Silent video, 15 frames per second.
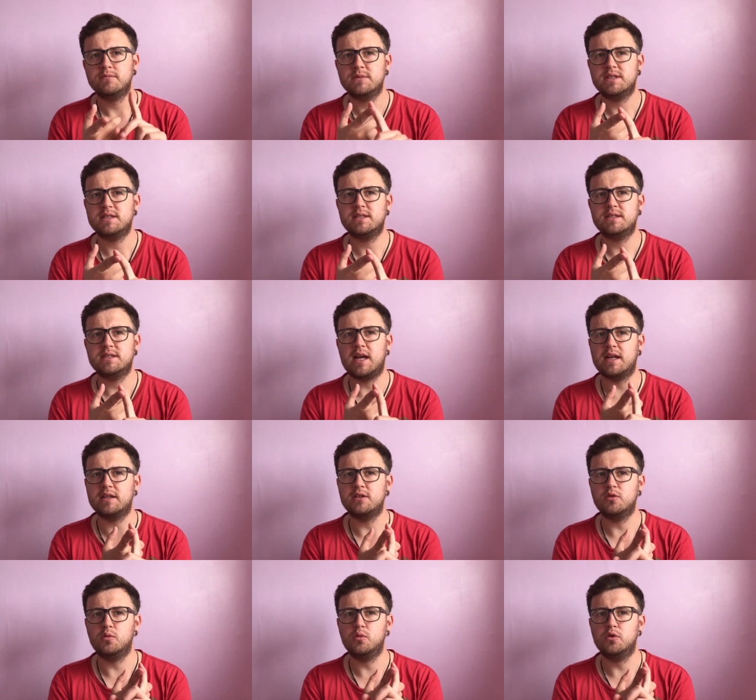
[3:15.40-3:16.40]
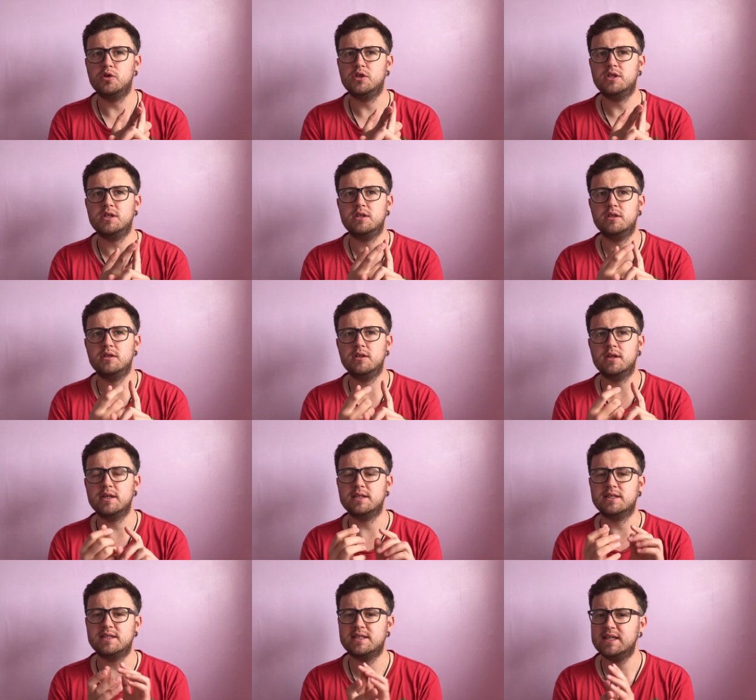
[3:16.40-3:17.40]
sandalwood,
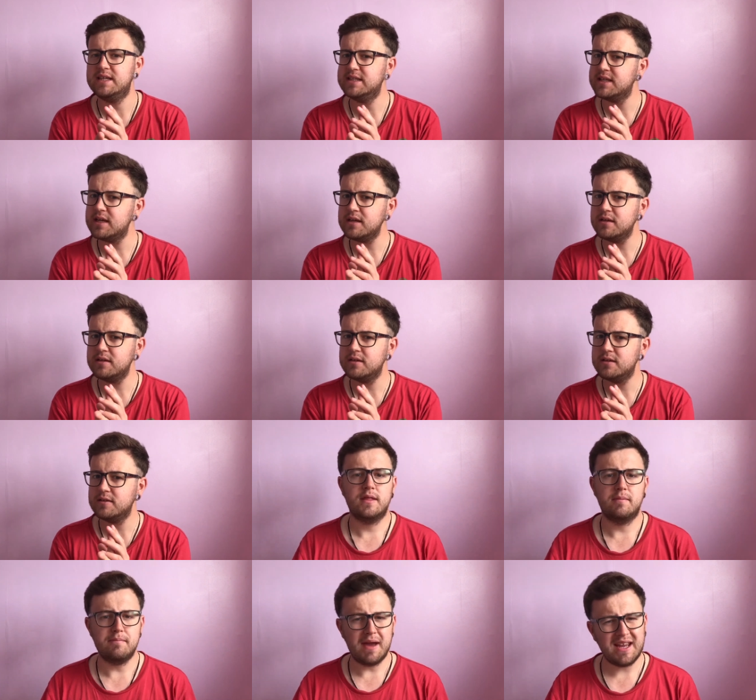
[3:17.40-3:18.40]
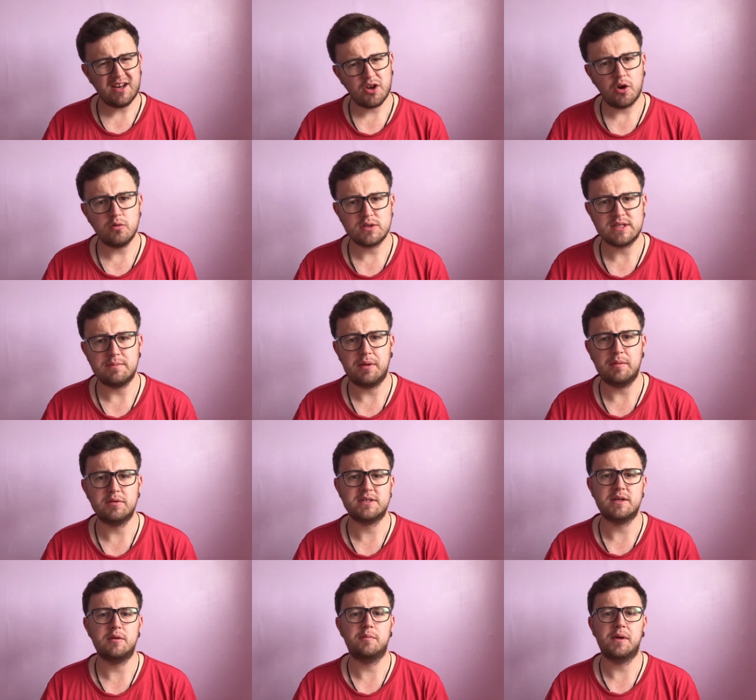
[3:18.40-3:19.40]
and cedar. The main notes that people
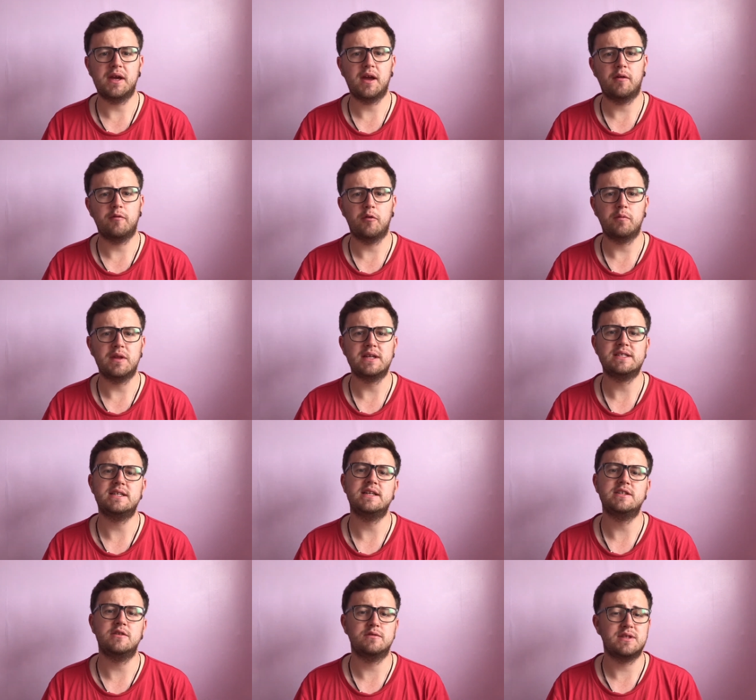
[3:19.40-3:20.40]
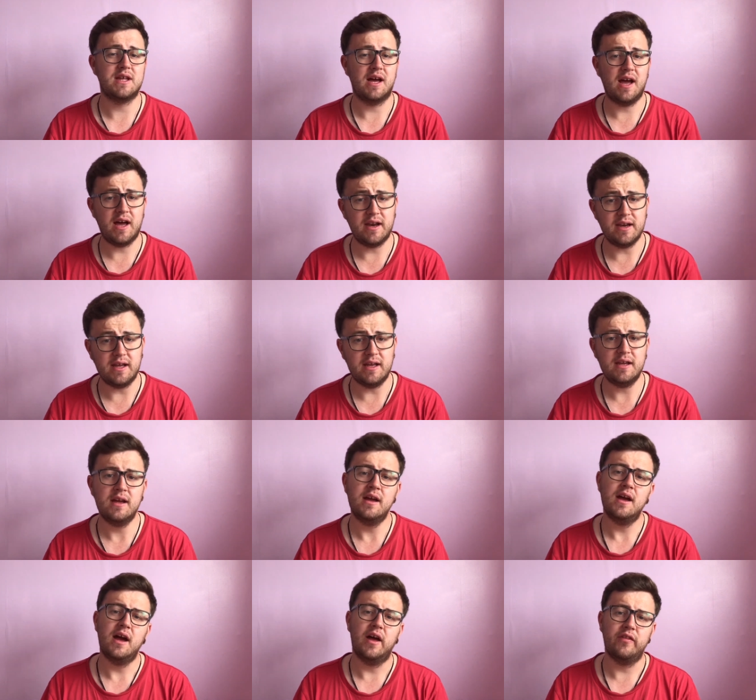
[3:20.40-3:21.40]
seem to pick up from this is obviously the honey
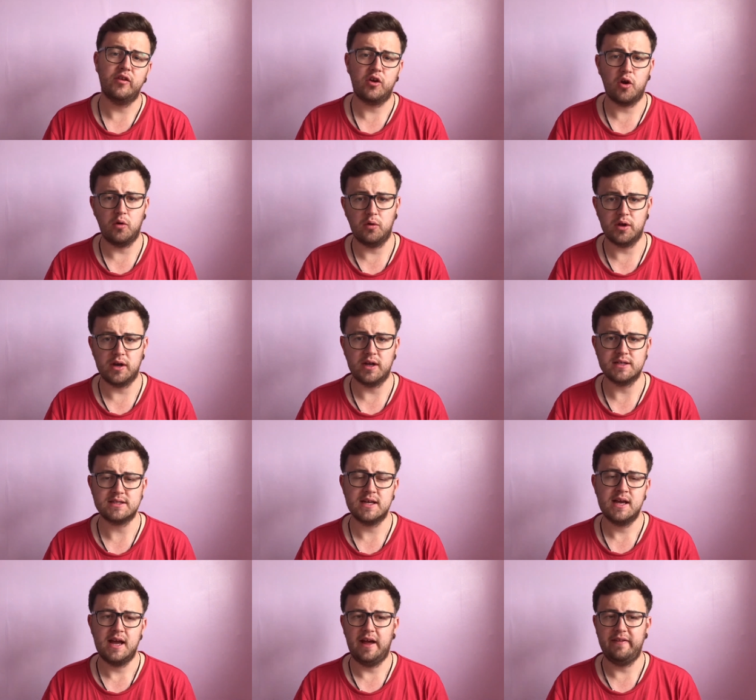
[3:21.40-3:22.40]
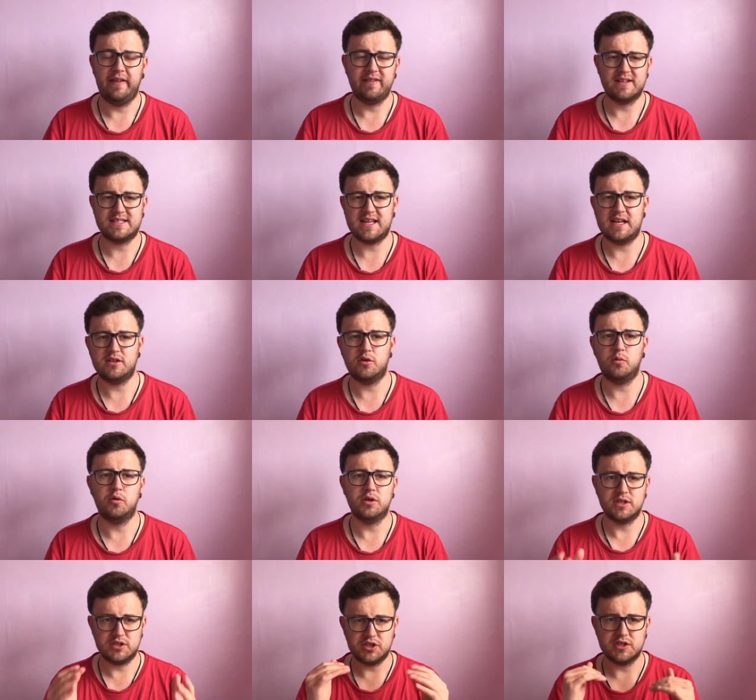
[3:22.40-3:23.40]
and the coconut, and then the
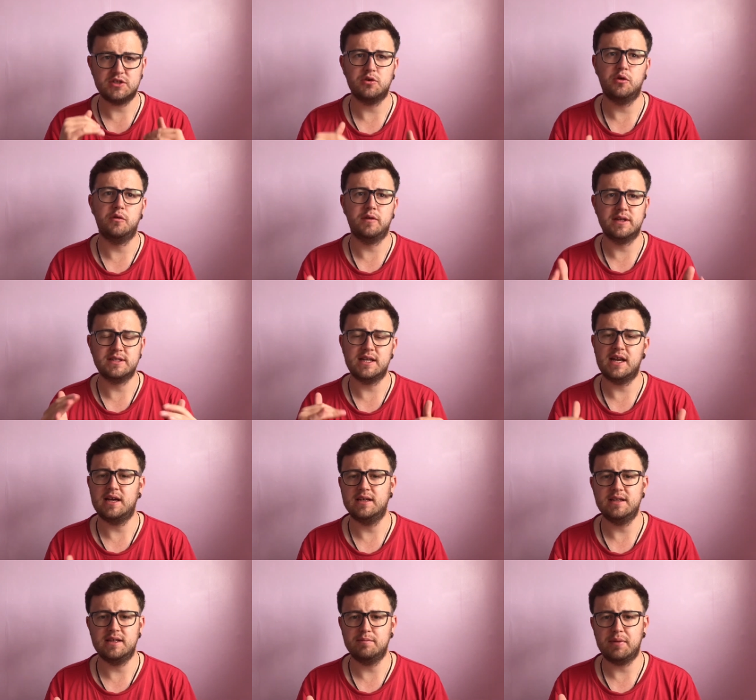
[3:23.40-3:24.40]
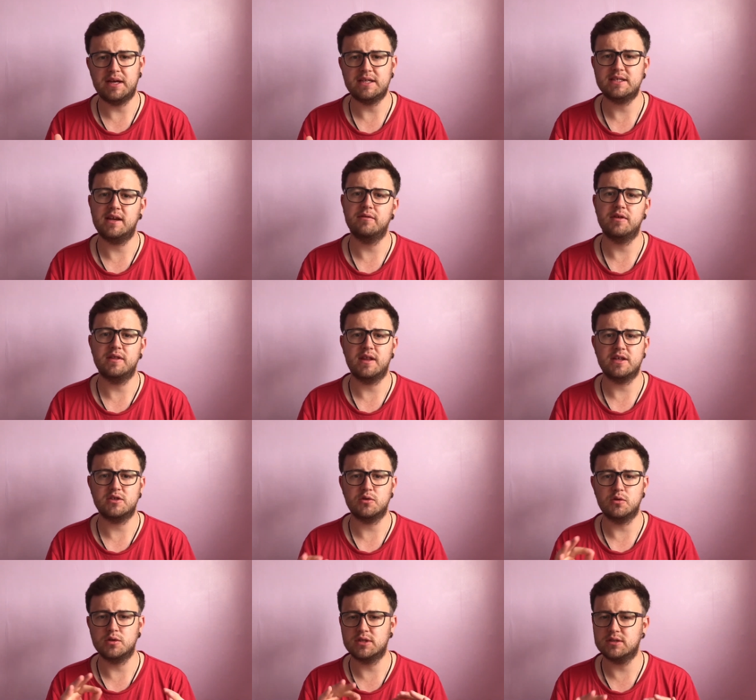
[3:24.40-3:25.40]
sandalwood is just sort of underlining the base, giving it that
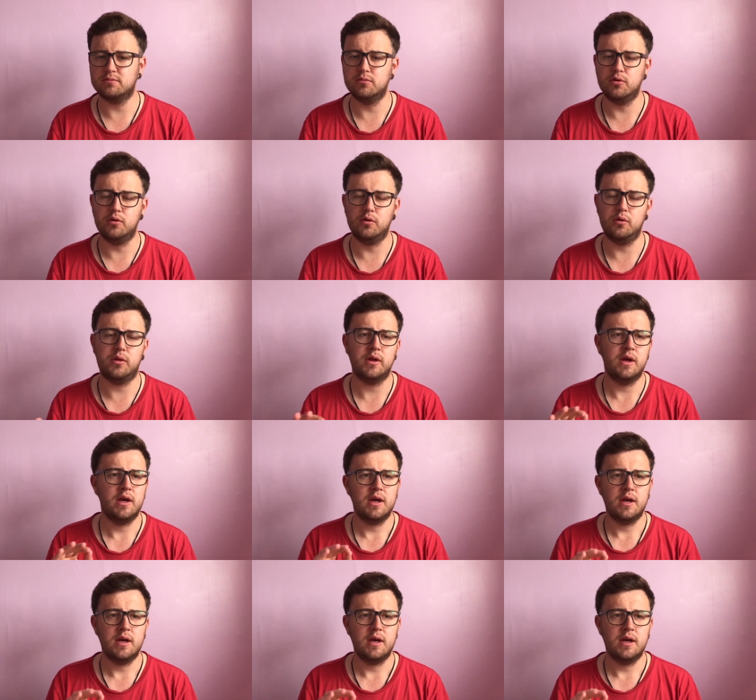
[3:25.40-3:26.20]
sort of smooth,